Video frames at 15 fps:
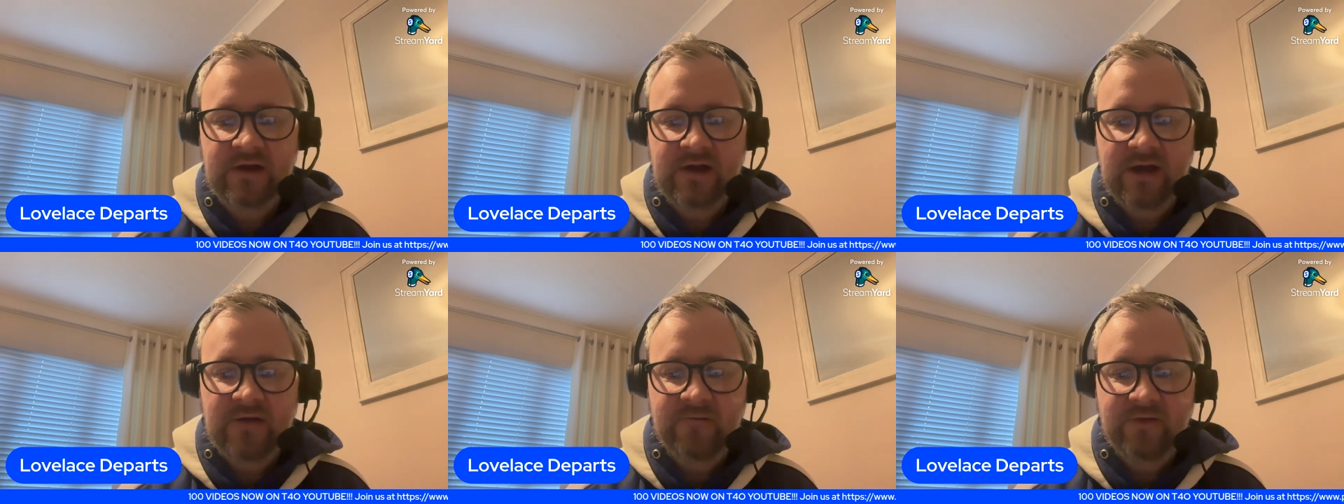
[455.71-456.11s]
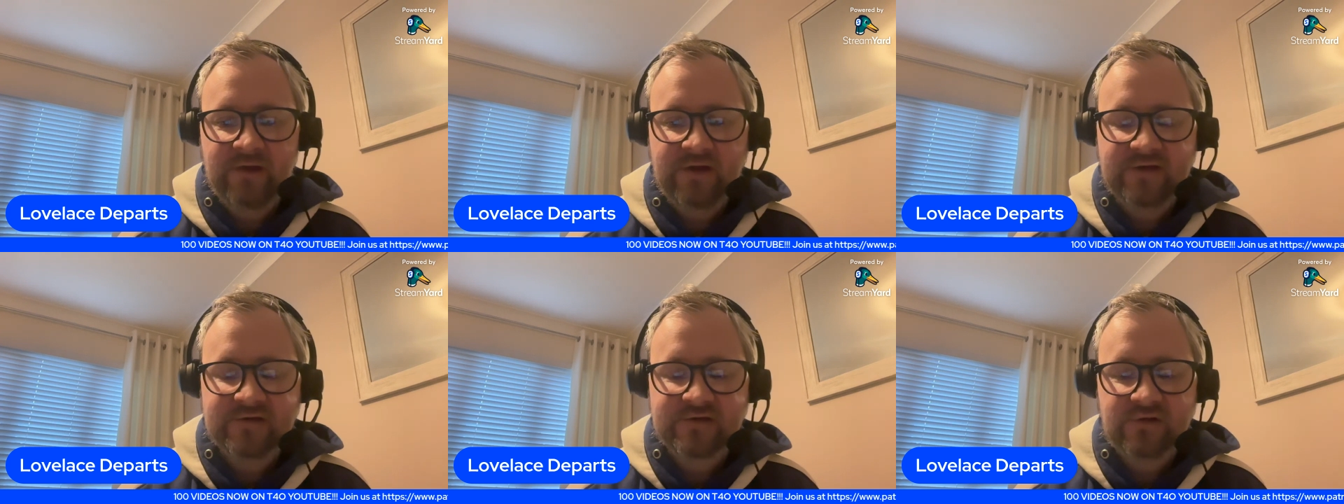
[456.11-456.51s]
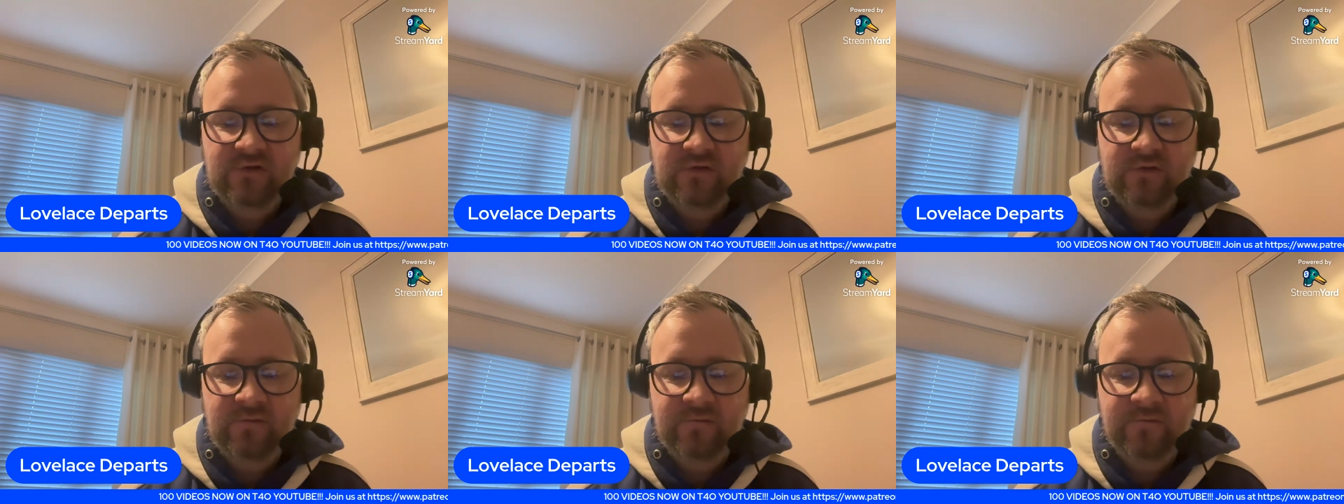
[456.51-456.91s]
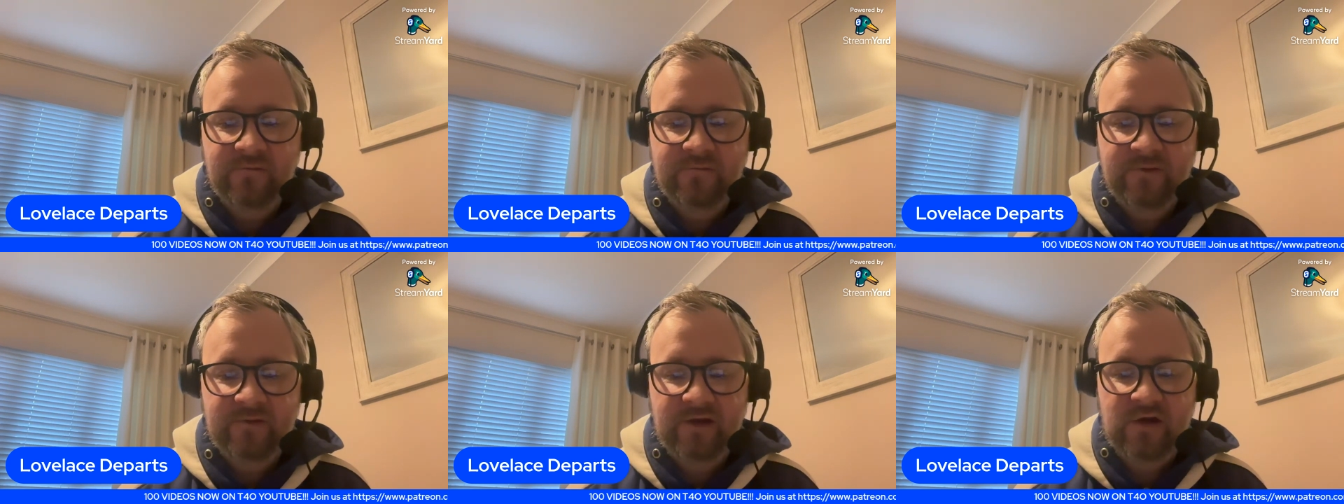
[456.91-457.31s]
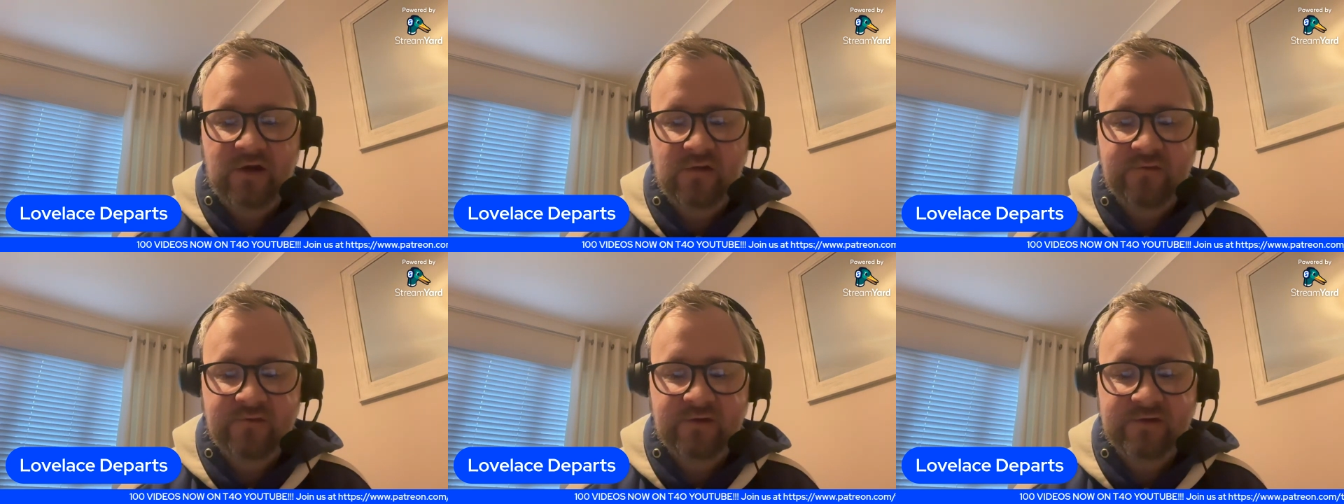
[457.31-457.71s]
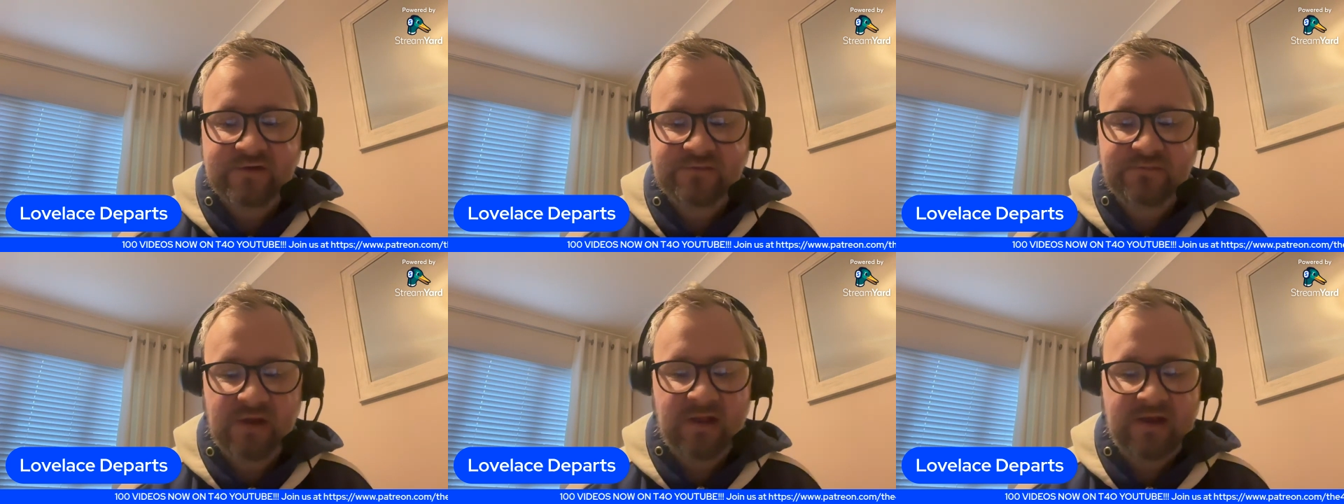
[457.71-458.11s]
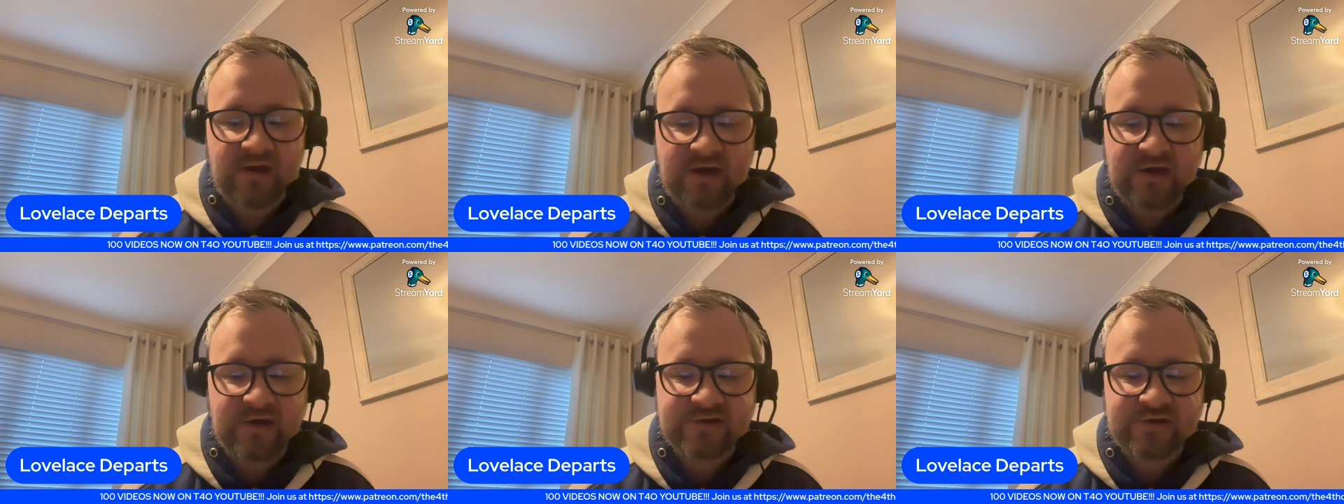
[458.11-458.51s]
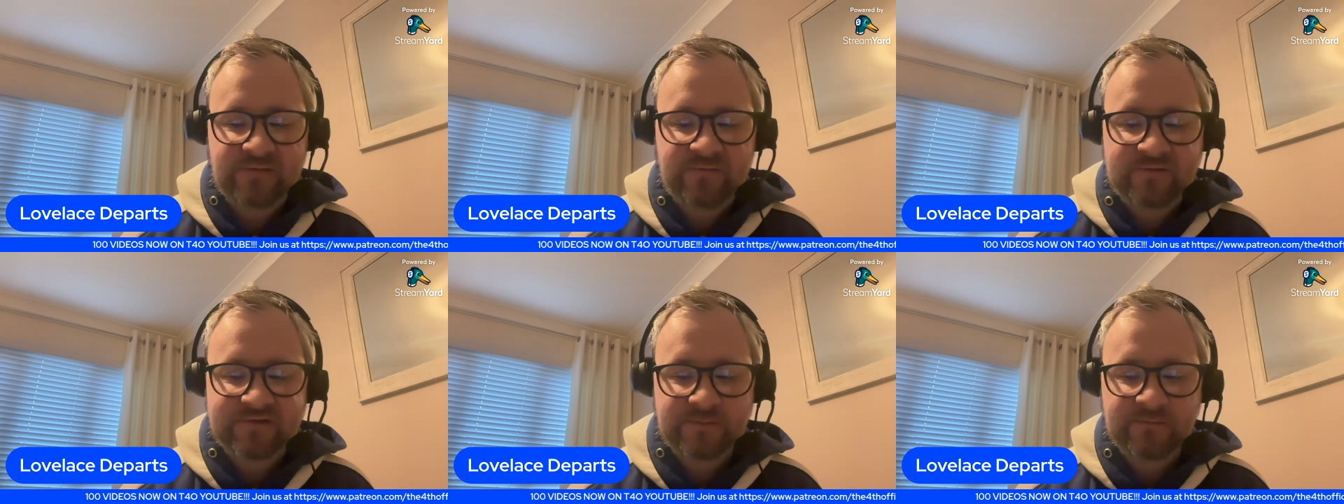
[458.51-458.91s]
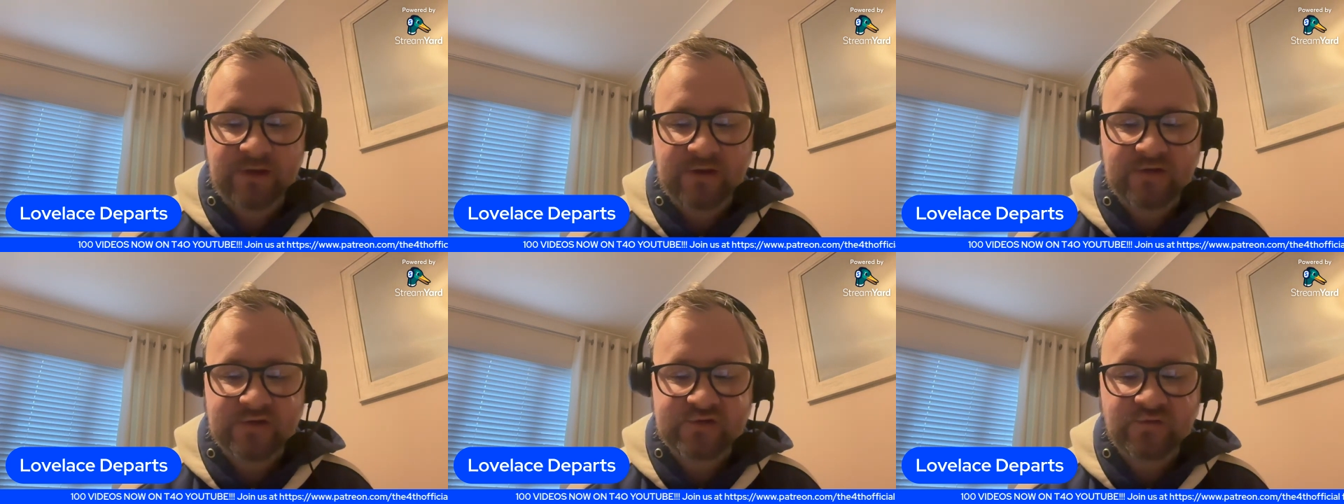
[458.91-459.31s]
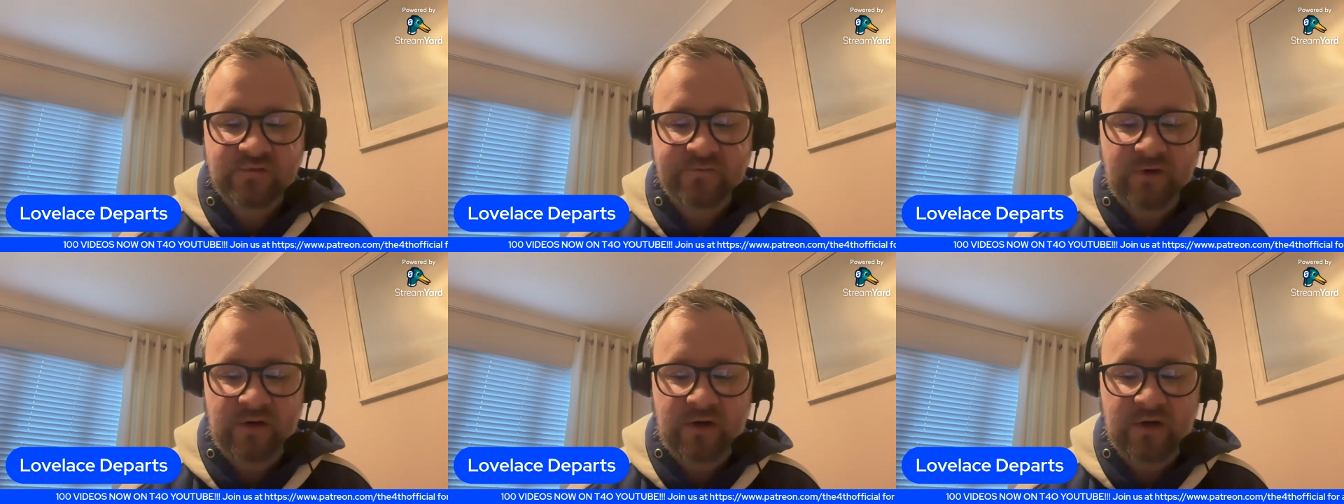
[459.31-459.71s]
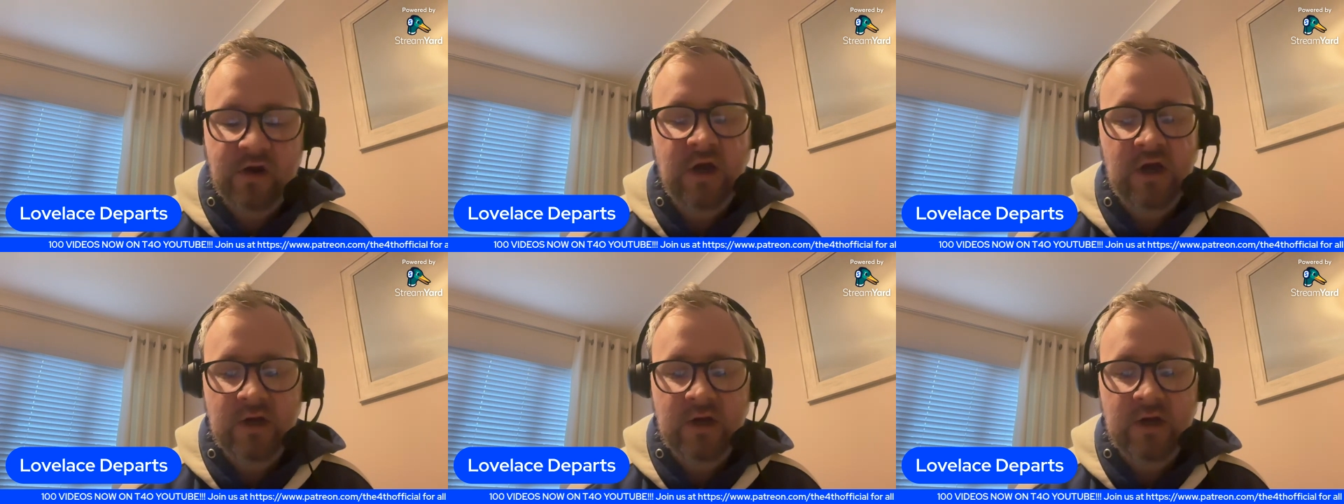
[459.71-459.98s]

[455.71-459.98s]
The likes of Finlay Curtis, Bailey Rice have had some minutes so far.